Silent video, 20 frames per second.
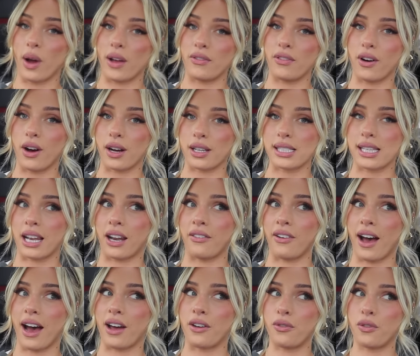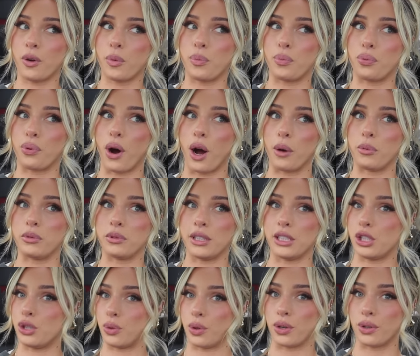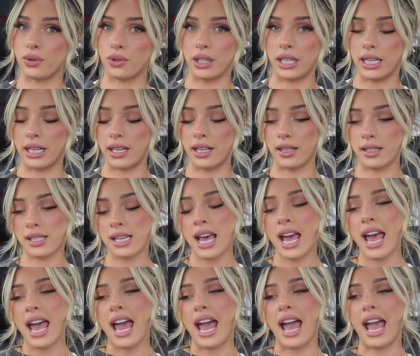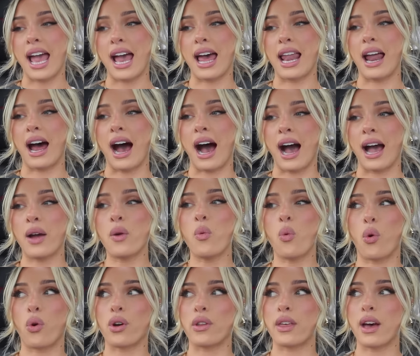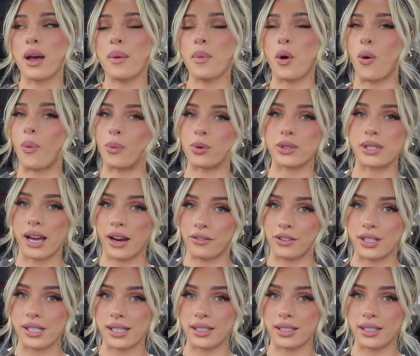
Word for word: White Fox that I've had for probably two or three years, and I wore them almost every